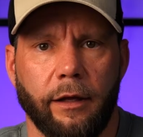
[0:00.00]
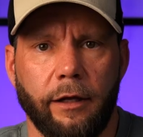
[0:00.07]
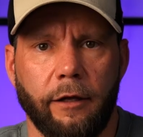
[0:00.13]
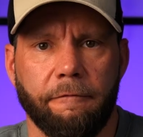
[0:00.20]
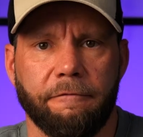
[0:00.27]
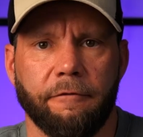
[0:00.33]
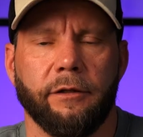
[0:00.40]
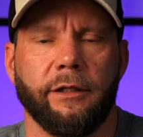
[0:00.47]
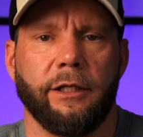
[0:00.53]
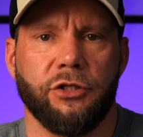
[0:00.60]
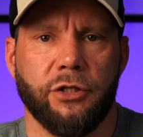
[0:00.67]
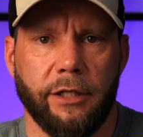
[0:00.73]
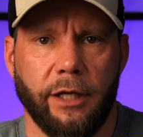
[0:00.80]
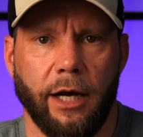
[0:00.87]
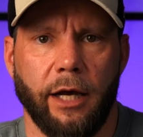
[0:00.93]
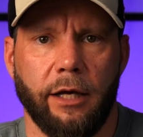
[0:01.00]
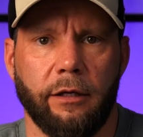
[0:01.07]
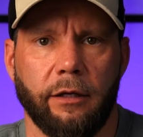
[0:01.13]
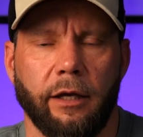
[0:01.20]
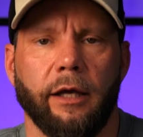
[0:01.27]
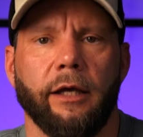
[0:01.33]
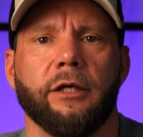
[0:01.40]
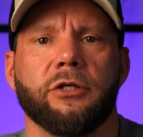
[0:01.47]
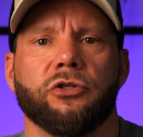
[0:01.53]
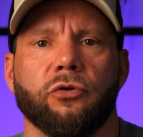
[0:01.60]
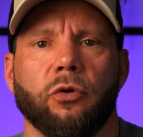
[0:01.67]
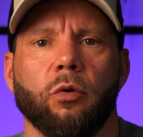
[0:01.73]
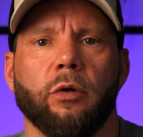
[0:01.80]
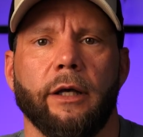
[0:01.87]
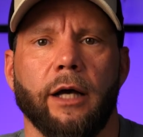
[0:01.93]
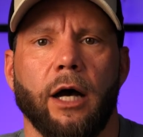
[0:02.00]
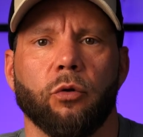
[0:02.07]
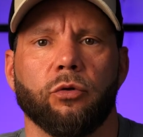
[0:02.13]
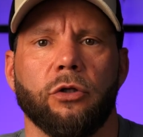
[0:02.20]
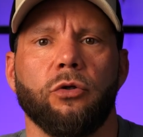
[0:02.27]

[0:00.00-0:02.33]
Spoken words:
If DJI is rolling out